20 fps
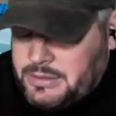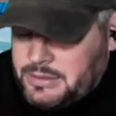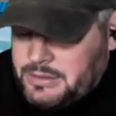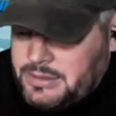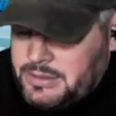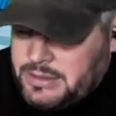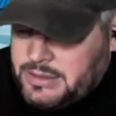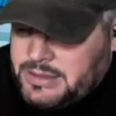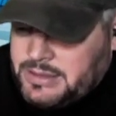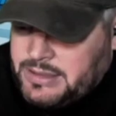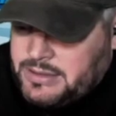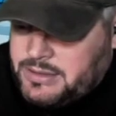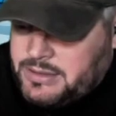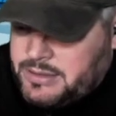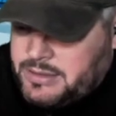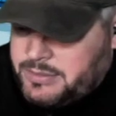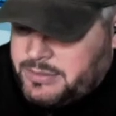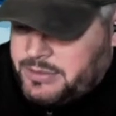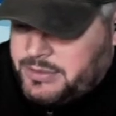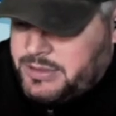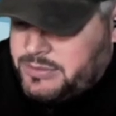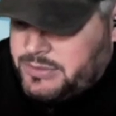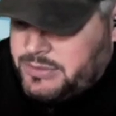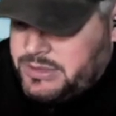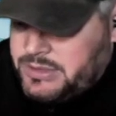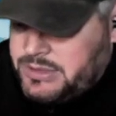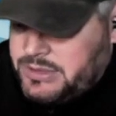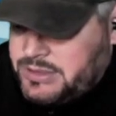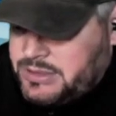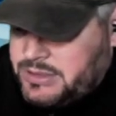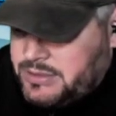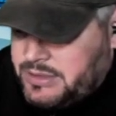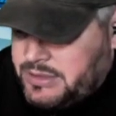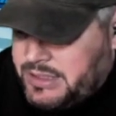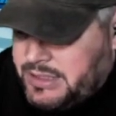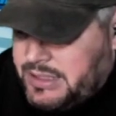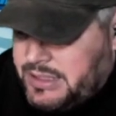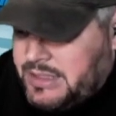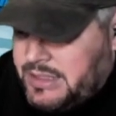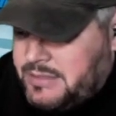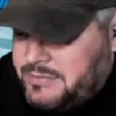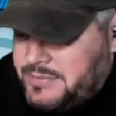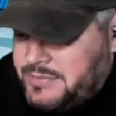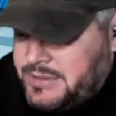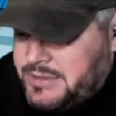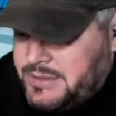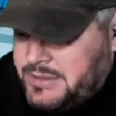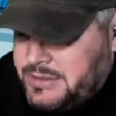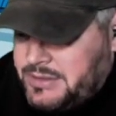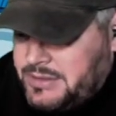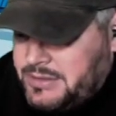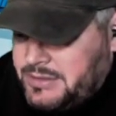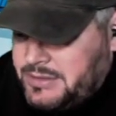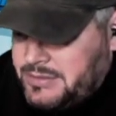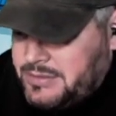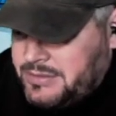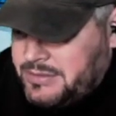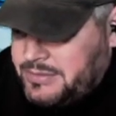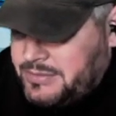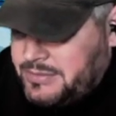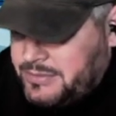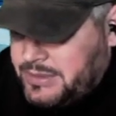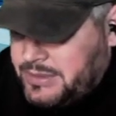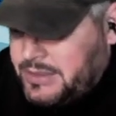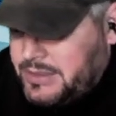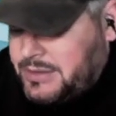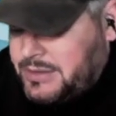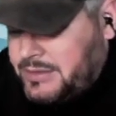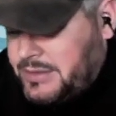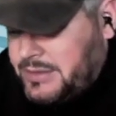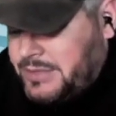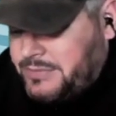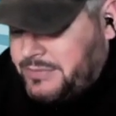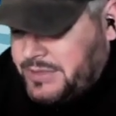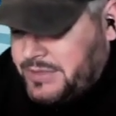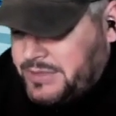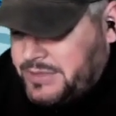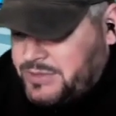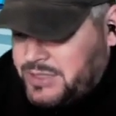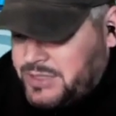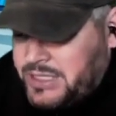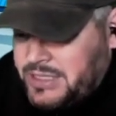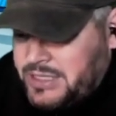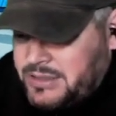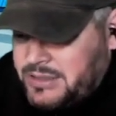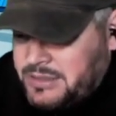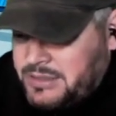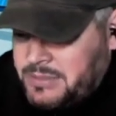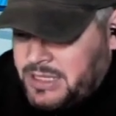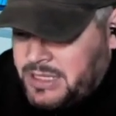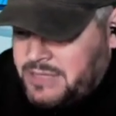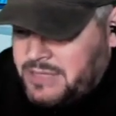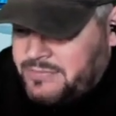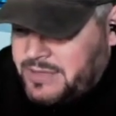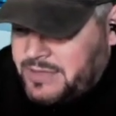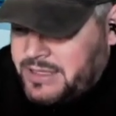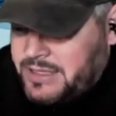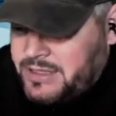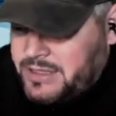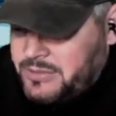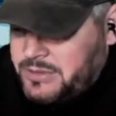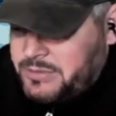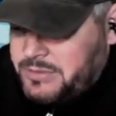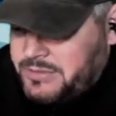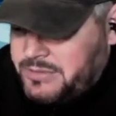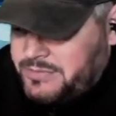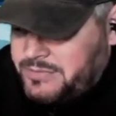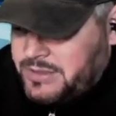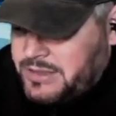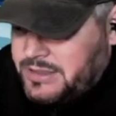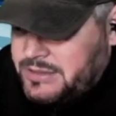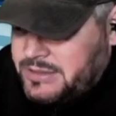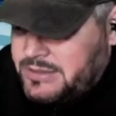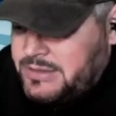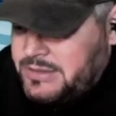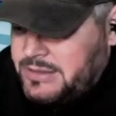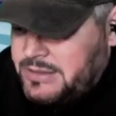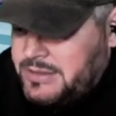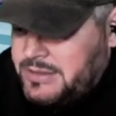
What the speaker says: Yeah, but we still have well, if they genetically modify it, we'd be fucked.